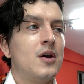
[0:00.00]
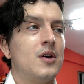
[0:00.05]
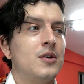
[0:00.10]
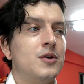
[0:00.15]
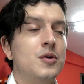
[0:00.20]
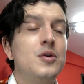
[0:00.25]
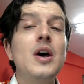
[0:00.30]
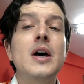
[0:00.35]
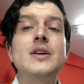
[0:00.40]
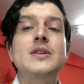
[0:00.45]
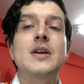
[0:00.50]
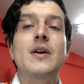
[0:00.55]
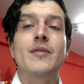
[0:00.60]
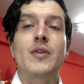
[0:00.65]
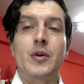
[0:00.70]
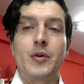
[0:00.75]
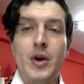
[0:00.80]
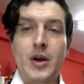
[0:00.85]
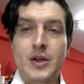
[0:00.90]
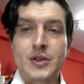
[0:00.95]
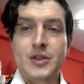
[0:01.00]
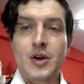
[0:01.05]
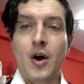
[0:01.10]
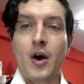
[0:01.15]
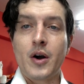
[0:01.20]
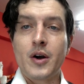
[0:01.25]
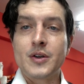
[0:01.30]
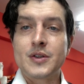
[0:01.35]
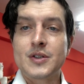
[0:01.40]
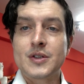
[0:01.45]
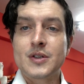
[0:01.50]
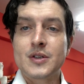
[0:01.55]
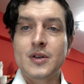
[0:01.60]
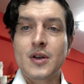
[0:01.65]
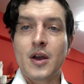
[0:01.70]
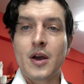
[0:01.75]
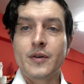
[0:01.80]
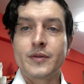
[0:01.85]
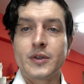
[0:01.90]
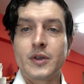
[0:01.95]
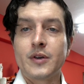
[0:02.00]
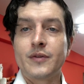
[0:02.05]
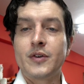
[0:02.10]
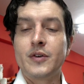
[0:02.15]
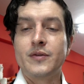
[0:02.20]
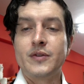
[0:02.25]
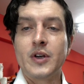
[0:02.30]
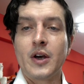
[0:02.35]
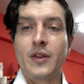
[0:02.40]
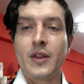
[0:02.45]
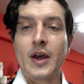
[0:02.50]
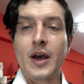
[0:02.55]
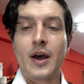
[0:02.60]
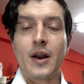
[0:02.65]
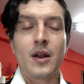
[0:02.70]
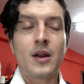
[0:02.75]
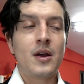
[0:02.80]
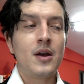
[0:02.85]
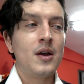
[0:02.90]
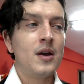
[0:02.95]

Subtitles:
You guys have the greatest hearts ever if you've done that.